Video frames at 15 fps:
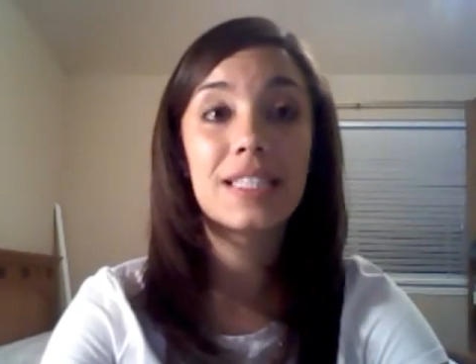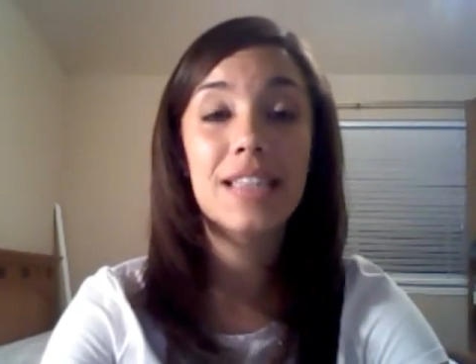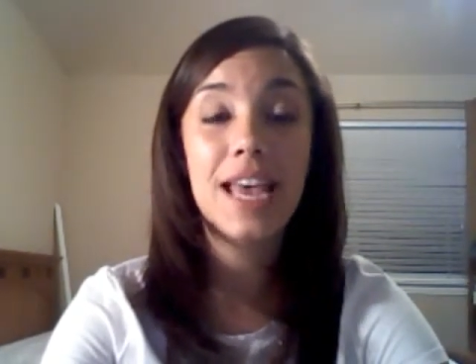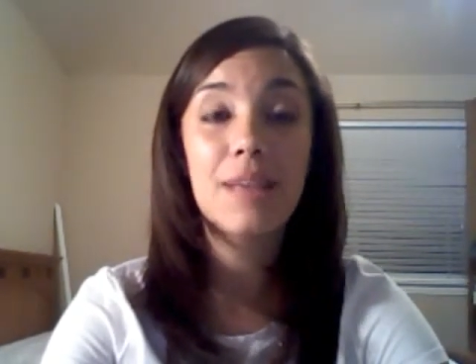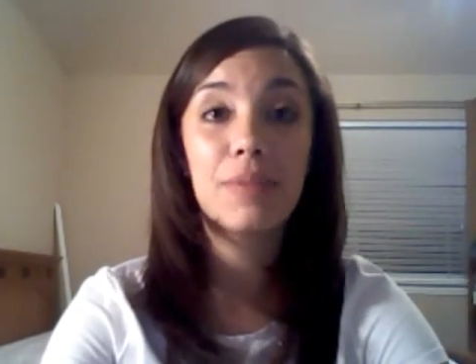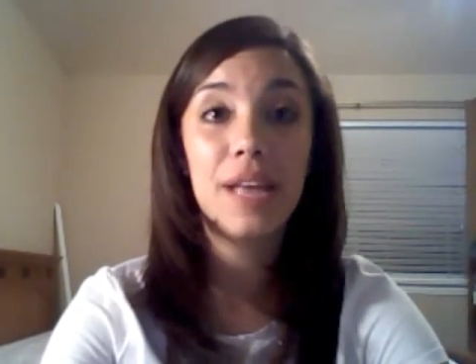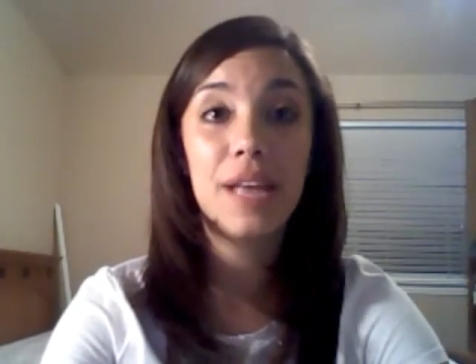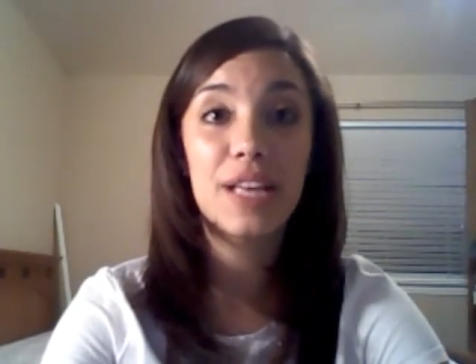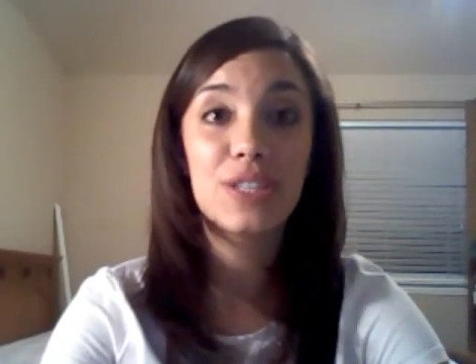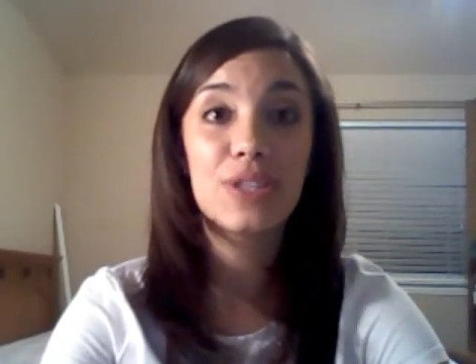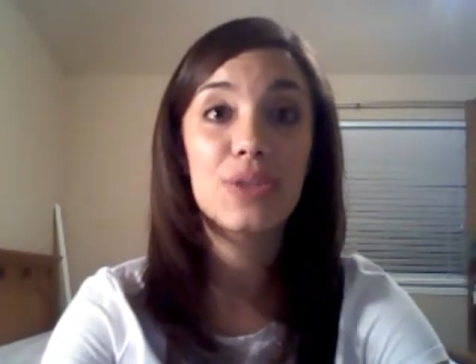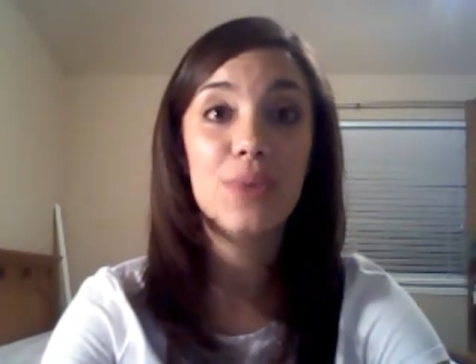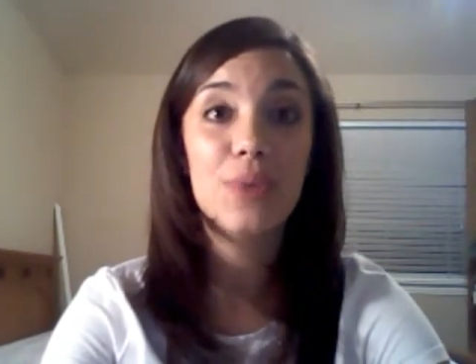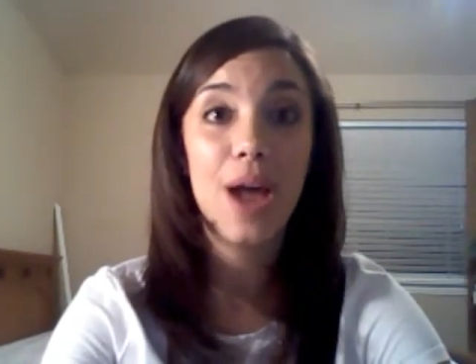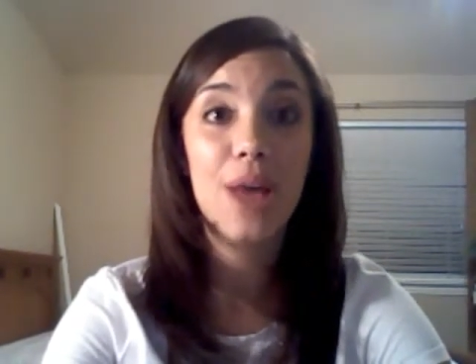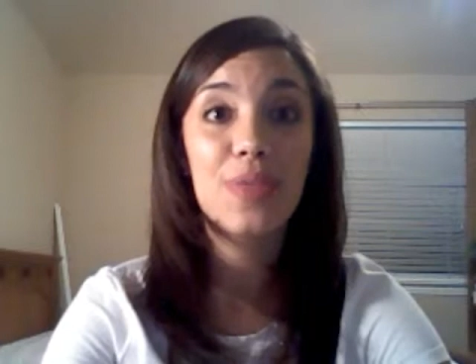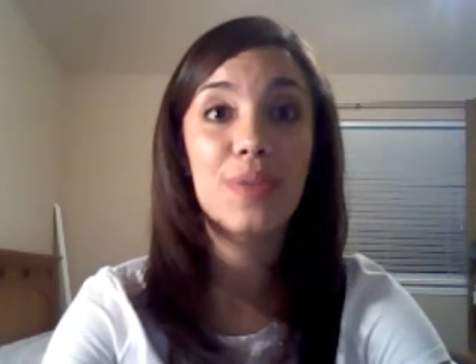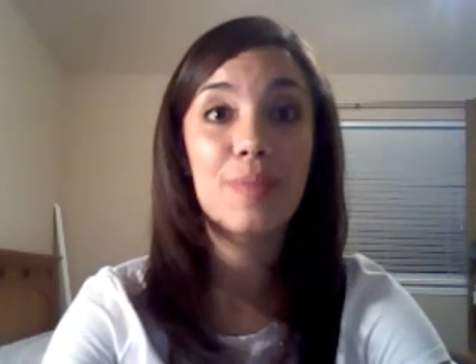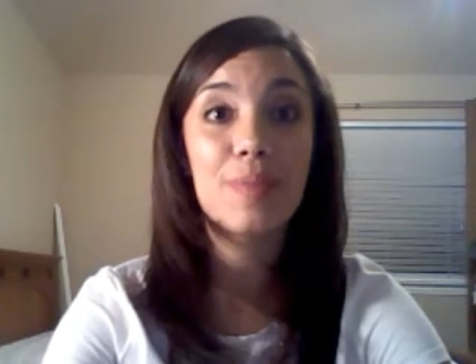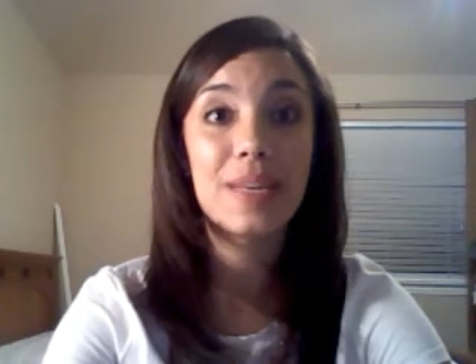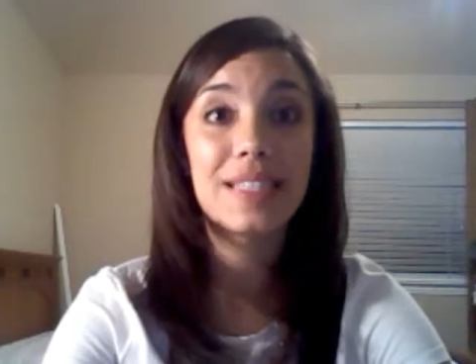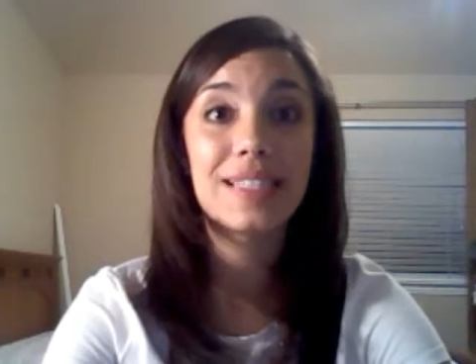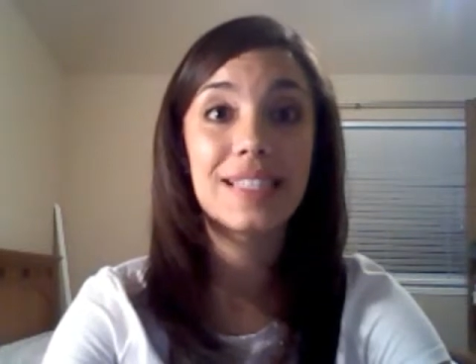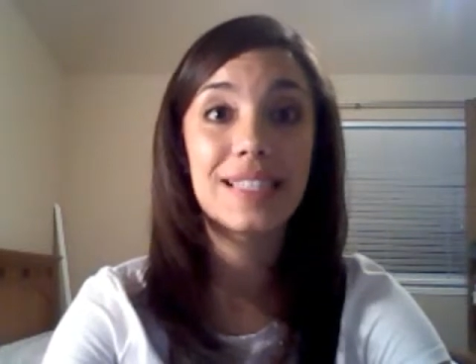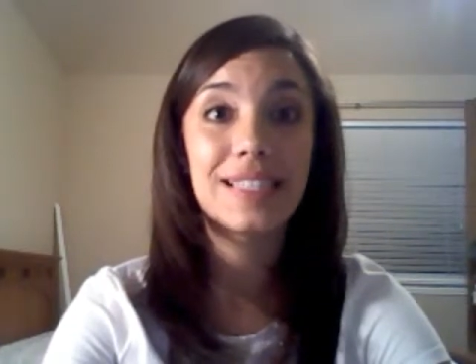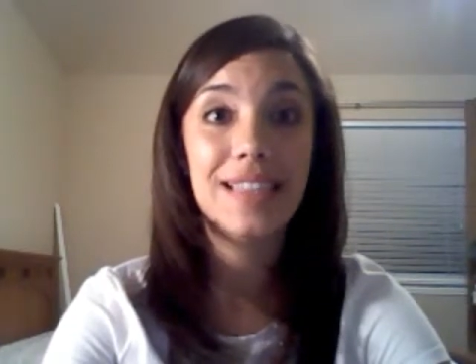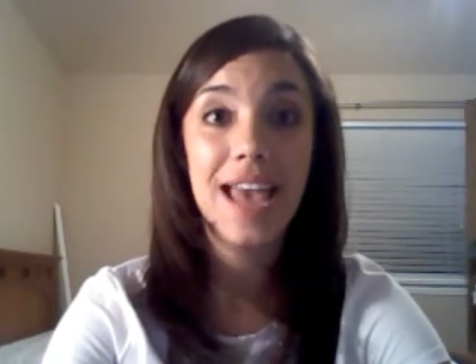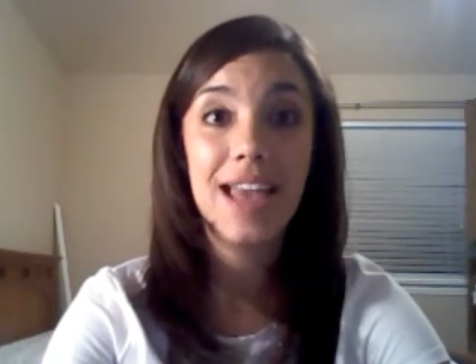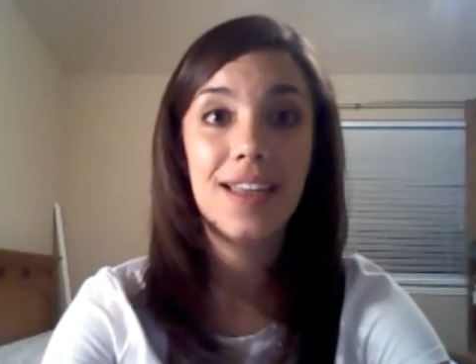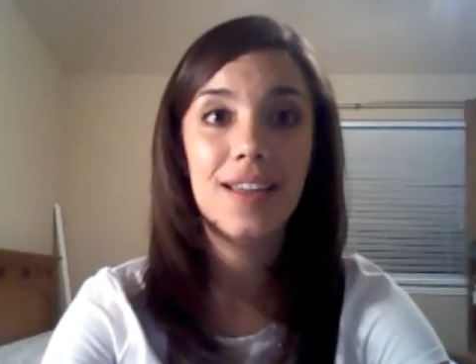take place throughout the business
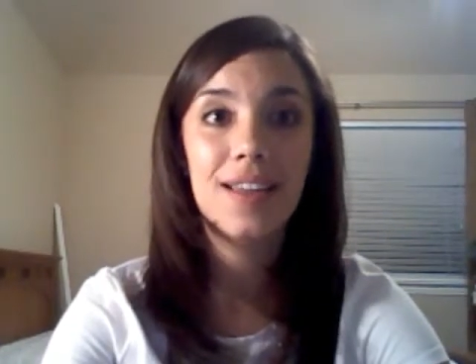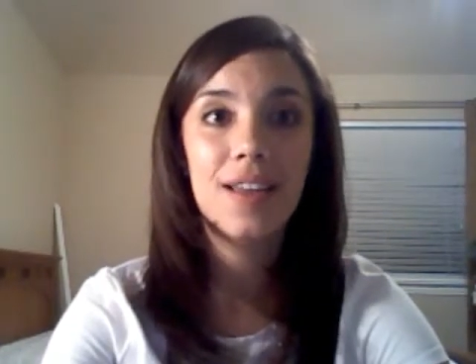day.